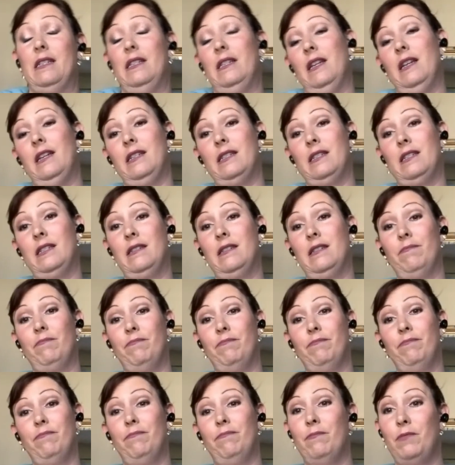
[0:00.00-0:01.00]
less
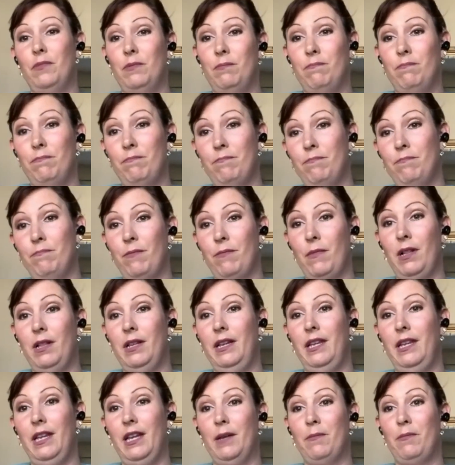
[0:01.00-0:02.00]

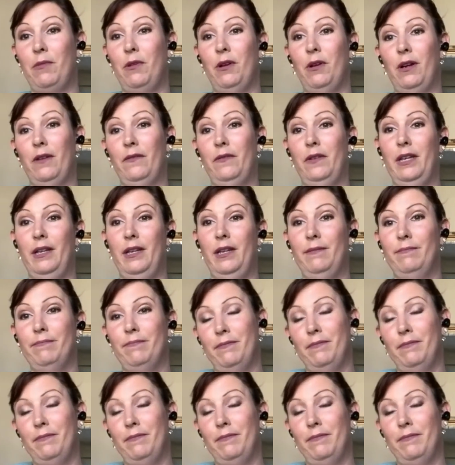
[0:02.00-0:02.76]
cleaning up the RV,